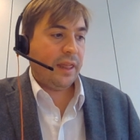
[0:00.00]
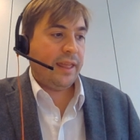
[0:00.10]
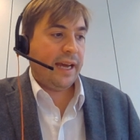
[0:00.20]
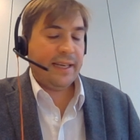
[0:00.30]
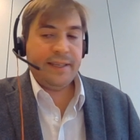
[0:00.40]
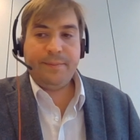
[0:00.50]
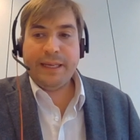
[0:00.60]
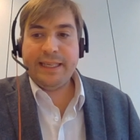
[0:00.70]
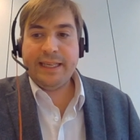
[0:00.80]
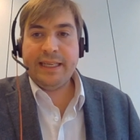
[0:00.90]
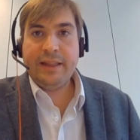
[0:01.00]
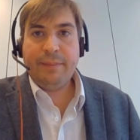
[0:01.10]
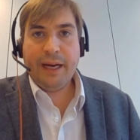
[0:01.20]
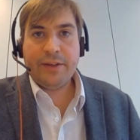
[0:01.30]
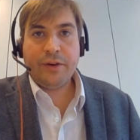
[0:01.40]
that is basically the
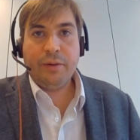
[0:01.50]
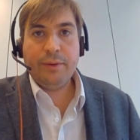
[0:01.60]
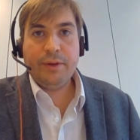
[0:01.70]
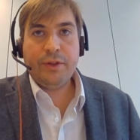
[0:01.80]
backdrop